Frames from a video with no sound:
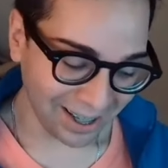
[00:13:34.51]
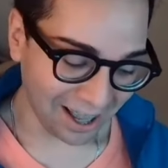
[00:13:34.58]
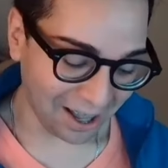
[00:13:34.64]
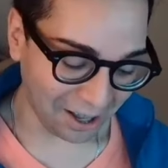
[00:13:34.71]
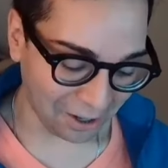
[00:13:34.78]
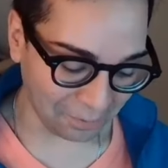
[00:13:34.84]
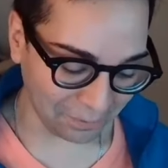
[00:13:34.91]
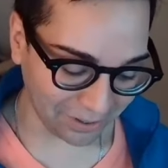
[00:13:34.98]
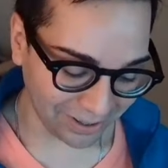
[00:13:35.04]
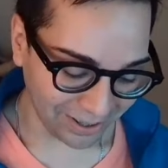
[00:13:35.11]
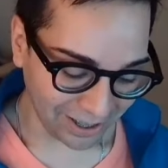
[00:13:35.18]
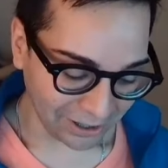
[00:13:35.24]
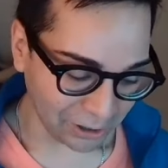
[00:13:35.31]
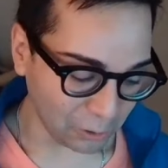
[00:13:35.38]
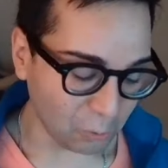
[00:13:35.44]

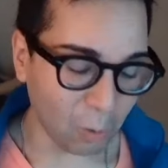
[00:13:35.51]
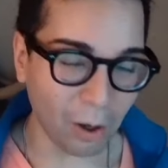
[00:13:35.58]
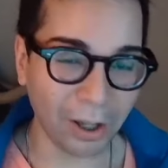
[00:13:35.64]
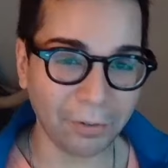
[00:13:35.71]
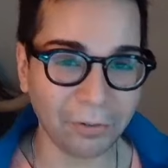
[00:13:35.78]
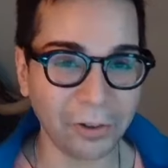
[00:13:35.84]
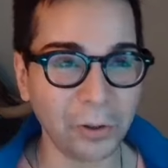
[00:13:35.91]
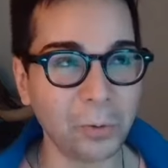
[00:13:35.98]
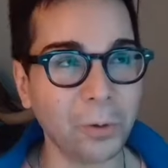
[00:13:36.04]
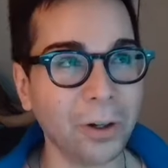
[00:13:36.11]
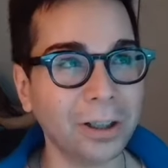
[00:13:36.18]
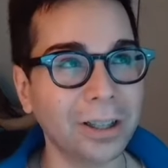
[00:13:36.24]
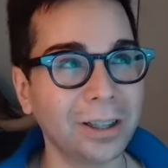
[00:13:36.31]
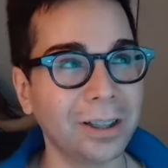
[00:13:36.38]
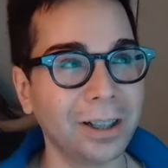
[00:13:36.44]
If you were
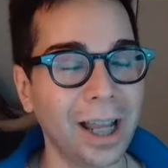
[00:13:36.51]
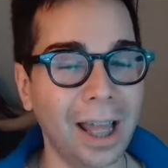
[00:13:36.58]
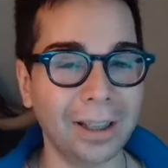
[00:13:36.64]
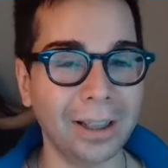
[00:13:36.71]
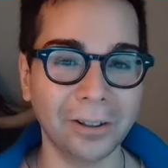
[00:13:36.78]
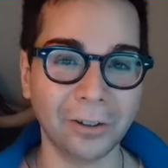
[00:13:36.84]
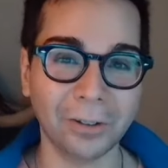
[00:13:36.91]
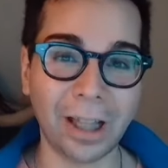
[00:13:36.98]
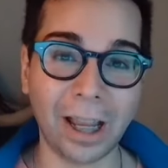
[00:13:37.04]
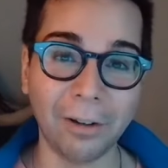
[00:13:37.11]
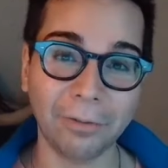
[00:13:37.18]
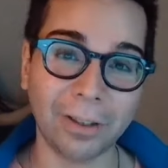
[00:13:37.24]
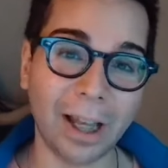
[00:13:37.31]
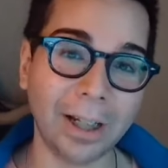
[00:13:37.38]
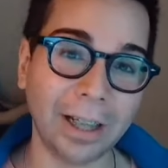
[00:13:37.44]
to look at your
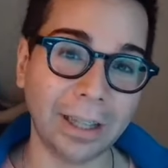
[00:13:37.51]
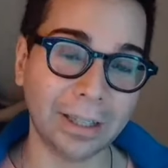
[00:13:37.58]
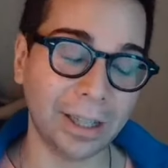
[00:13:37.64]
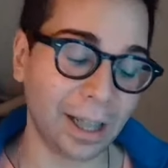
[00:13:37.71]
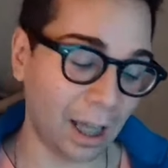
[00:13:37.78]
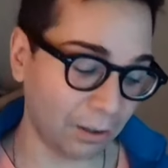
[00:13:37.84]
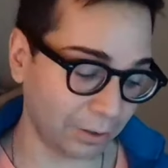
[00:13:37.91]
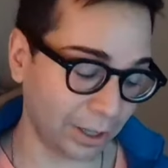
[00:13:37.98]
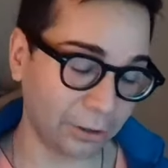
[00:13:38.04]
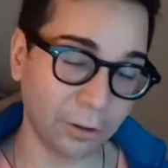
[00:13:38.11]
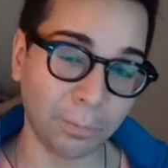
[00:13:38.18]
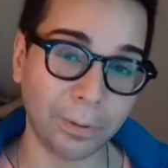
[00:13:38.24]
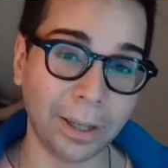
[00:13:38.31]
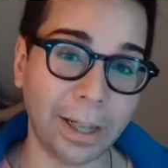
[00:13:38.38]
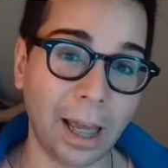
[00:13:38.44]
lifeline and see how things will
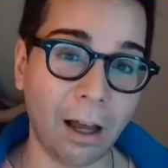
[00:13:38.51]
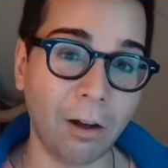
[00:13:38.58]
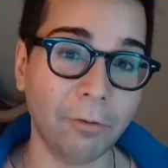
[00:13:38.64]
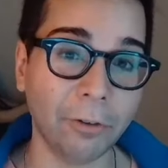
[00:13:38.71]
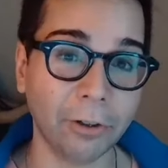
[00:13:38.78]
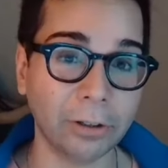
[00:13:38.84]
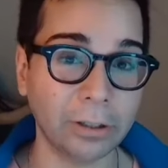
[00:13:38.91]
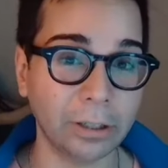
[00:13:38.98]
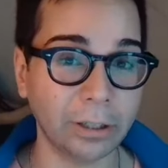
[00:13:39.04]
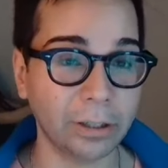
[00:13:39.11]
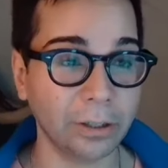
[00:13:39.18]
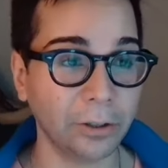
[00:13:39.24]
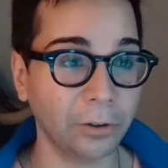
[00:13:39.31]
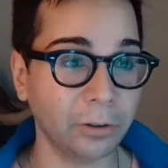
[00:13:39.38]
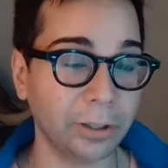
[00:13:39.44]
play out versus,
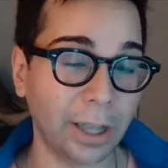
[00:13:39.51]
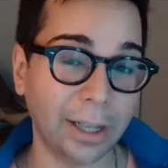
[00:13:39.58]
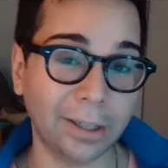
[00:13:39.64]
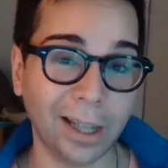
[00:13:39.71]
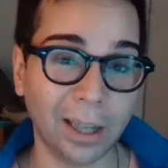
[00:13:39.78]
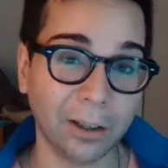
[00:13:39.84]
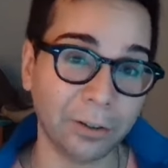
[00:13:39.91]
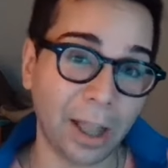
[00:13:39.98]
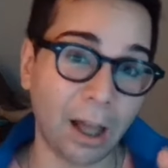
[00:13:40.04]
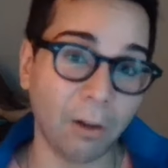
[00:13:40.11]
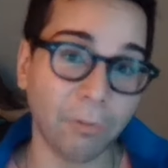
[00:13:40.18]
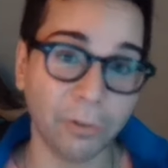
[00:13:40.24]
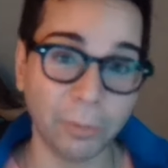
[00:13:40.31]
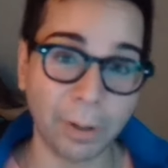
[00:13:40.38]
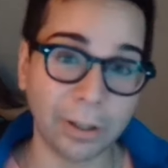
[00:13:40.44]
you know, staying together now
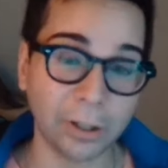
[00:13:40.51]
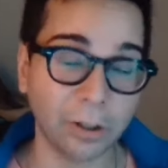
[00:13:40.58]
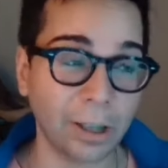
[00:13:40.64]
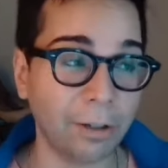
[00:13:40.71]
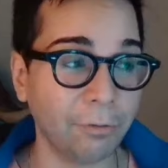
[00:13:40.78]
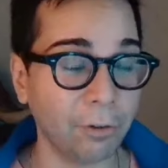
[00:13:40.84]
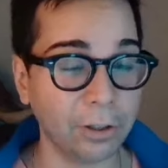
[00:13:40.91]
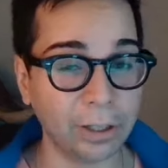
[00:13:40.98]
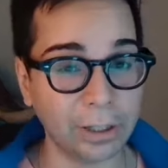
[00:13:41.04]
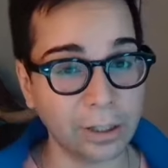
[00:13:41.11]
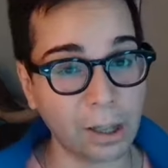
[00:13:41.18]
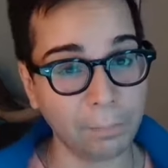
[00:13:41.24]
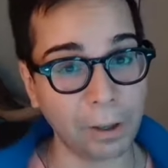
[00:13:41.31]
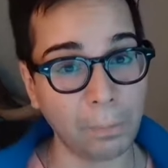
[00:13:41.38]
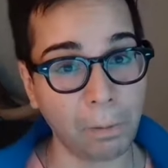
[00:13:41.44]
for the rest of your life versus
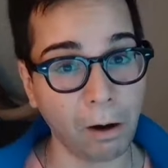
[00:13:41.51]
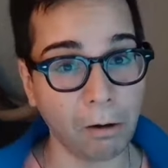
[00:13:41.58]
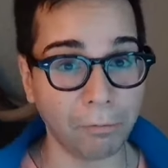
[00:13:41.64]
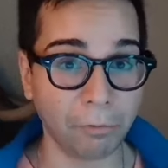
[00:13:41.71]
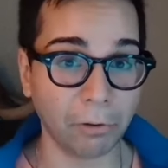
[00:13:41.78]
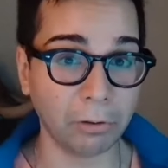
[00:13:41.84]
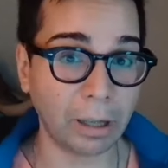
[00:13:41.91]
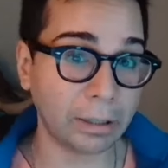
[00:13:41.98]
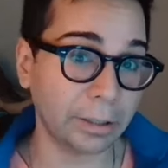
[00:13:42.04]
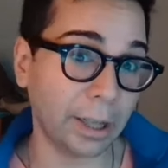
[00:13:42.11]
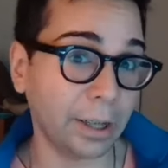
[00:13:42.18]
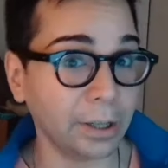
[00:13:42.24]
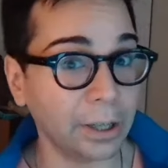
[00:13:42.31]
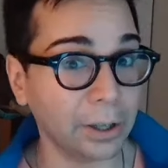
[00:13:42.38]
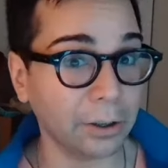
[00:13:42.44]
coming apart for, let's say, a
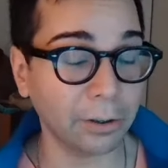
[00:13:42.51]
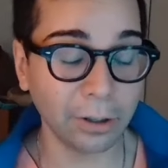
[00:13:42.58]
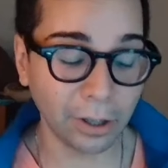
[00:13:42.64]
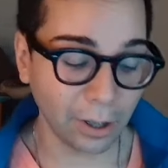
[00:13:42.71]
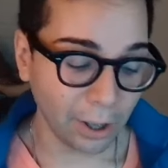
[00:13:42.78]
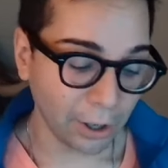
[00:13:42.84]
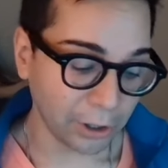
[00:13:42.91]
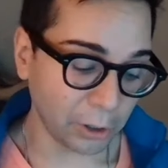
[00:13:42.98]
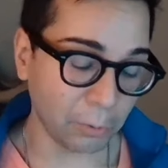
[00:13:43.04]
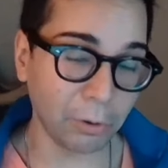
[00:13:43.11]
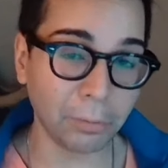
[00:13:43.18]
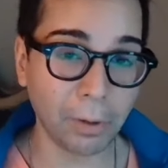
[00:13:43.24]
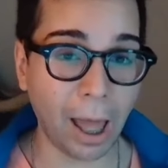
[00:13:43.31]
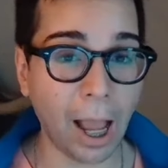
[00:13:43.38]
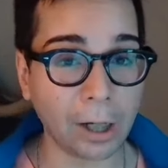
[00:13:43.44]
year, you
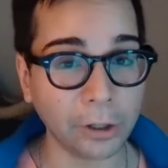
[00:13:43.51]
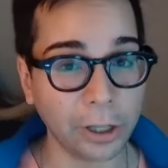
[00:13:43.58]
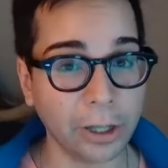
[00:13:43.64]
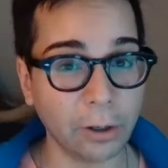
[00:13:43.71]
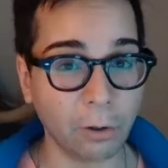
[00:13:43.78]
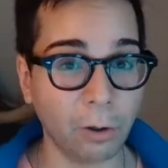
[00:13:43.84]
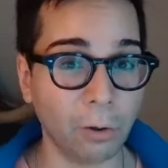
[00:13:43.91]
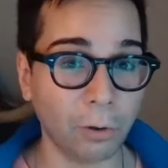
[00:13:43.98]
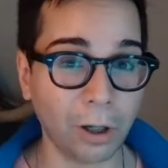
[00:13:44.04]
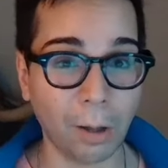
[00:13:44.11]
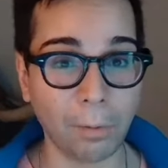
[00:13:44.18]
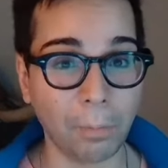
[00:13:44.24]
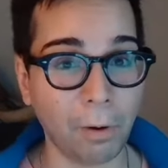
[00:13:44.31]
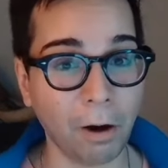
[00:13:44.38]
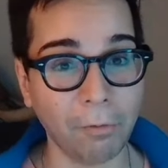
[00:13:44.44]
would actually go come
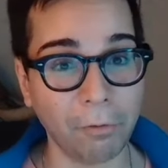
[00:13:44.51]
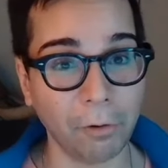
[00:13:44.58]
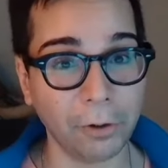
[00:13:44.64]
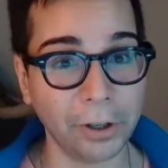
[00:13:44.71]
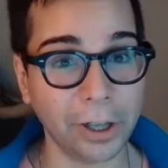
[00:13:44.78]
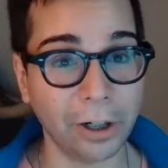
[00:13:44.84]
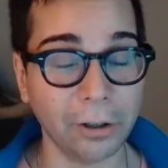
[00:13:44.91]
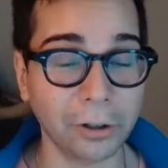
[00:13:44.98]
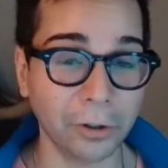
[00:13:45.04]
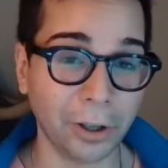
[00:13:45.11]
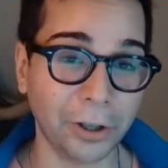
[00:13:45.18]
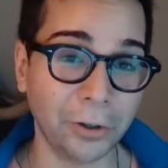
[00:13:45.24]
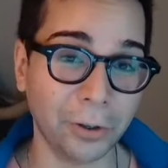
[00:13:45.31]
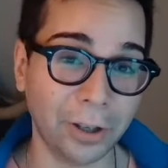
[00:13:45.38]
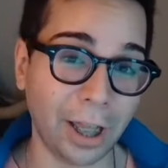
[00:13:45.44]
apart for a year so that
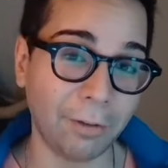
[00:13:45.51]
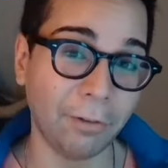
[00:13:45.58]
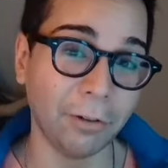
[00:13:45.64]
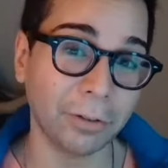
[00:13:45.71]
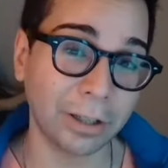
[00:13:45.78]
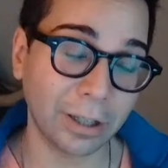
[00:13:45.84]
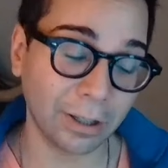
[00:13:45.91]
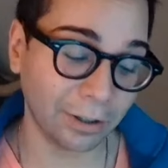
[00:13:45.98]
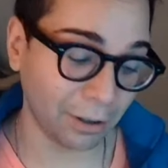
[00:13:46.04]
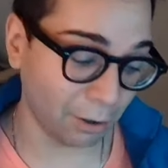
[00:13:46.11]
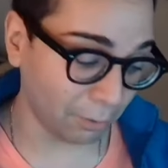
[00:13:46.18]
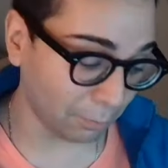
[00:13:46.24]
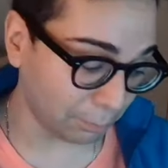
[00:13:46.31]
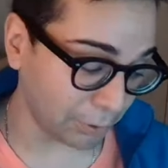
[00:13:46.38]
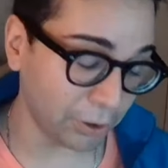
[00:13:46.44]
you can have
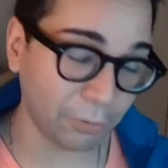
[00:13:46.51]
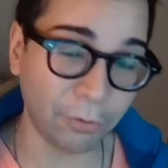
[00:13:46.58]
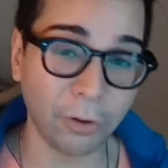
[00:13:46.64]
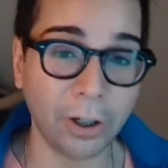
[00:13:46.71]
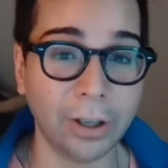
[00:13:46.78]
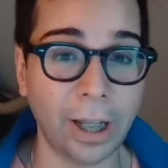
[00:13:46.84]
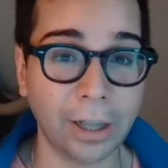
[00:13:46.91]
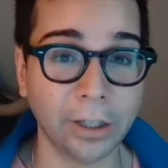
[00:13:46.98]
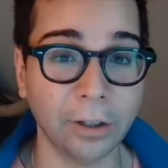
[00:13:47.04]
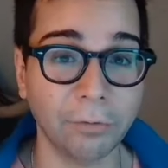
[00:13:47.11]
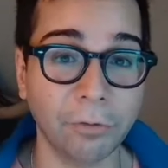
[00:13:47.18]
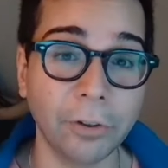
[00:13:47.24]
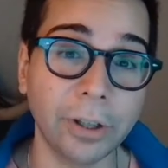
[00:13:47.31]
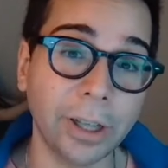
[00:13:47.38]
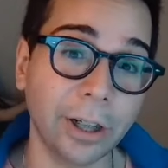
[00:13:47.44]
a beautiful connection
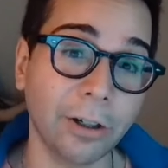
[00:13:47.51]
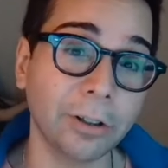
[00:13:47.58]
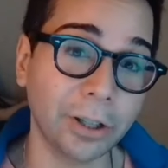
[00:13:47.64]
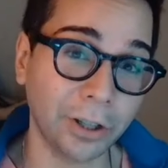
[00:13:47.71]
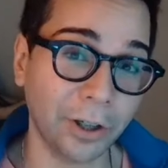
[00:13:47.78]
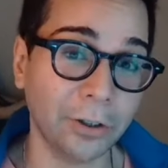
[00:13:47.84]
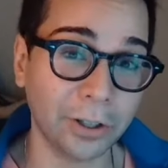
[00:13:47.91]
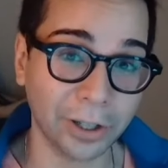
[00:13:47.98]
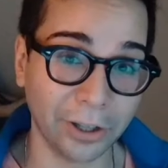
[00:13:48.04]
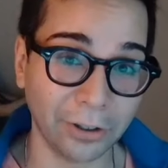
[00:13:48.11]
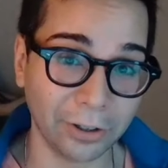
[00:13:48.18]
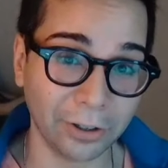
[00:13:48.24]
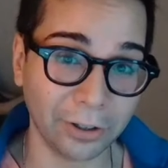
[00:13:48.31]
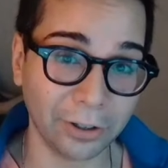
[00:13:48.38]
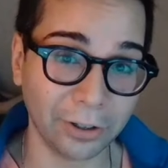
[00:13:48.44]
for years and years and
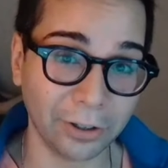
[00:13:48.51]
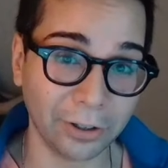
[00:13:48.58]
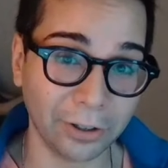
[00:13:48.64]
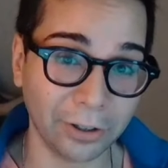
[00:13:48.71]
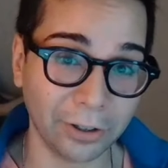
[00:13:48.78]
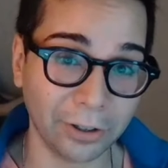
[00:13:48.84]
years to come.